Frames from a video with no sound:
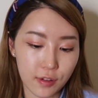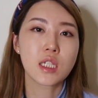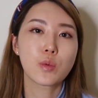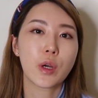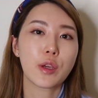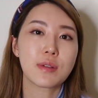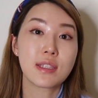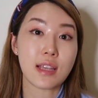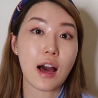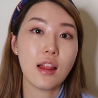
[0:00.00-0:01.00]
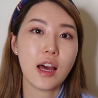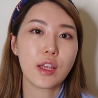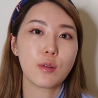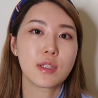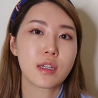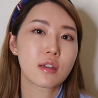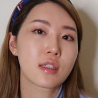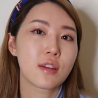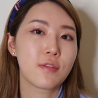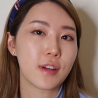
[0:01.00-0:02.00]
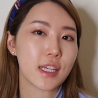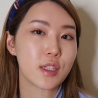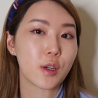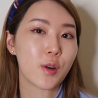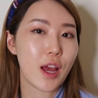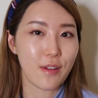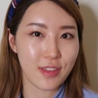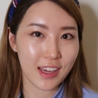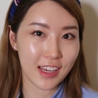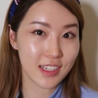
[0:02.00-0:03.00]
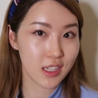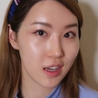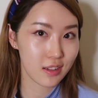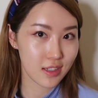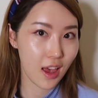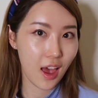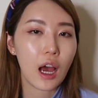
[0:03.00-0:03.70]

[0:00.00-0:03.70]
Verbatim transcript: This is where you sell and you seriously flex your creative thinking skills.